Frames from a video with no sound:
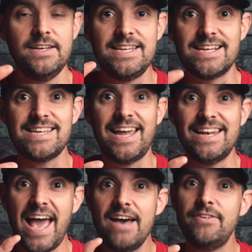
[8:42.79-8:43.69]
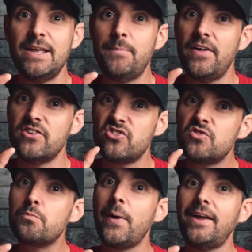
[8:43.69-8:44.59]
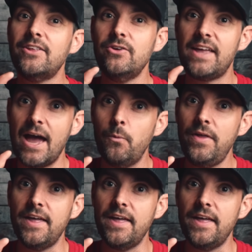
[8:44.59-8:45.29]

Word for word: dictated heavily by the spring that you get with